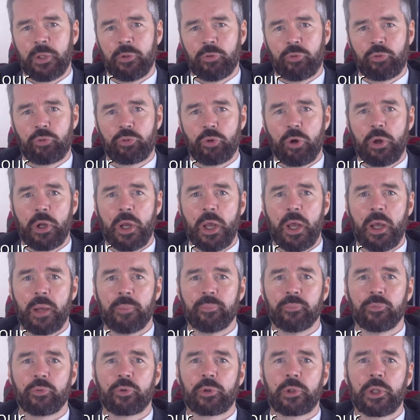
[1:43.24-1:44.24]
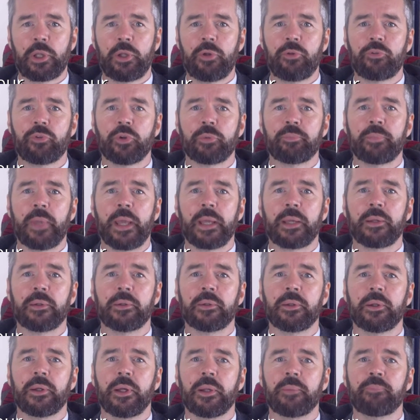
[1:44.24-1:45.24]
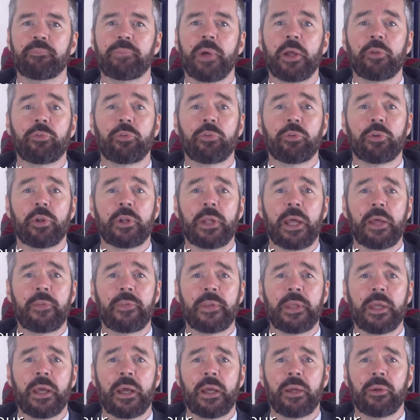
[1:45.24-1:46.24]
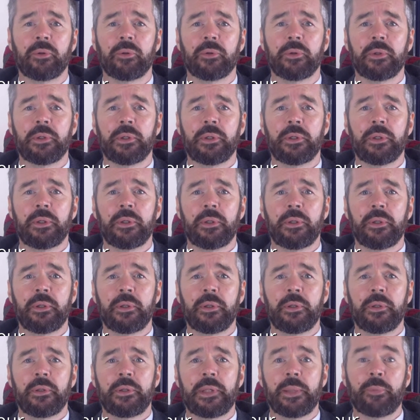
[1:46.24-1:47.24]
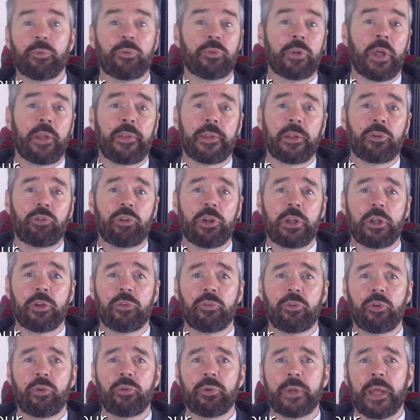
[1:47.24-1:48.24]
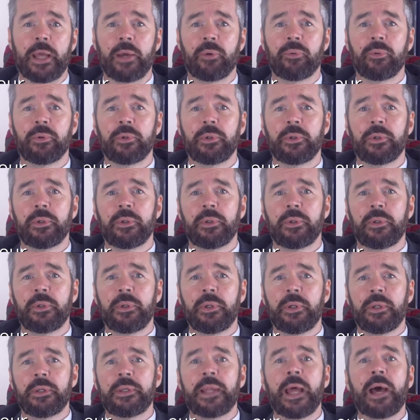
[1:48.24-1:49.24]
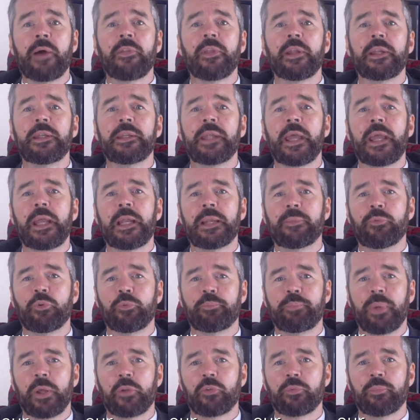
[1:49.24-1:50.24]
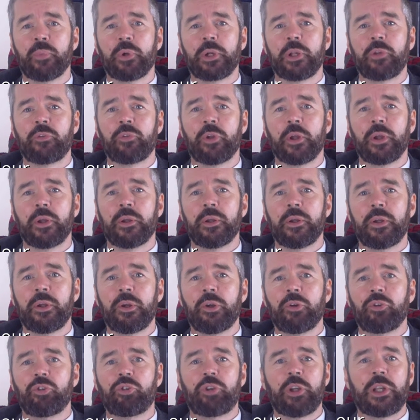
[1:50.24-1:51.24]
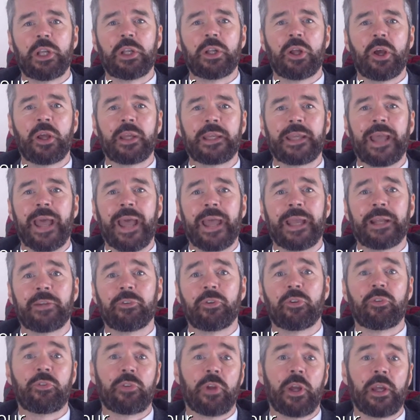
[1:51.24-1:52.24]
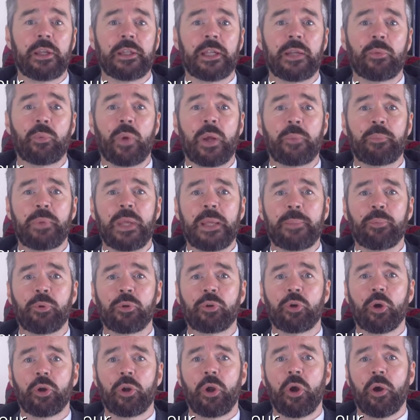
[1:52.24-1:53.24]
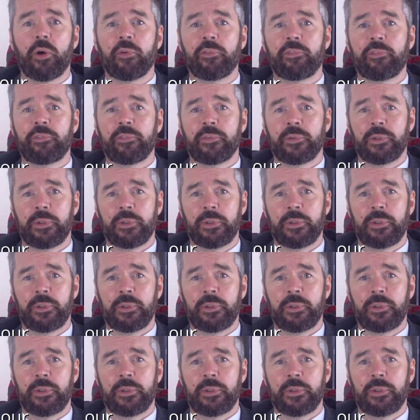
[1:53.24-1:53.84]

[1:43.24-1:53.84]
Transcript: Strong arms closed on Megan and bustled her down the aisle. There was nothing she could do now. Now that Naylor was bus monitor, she and her gang decided where people got off.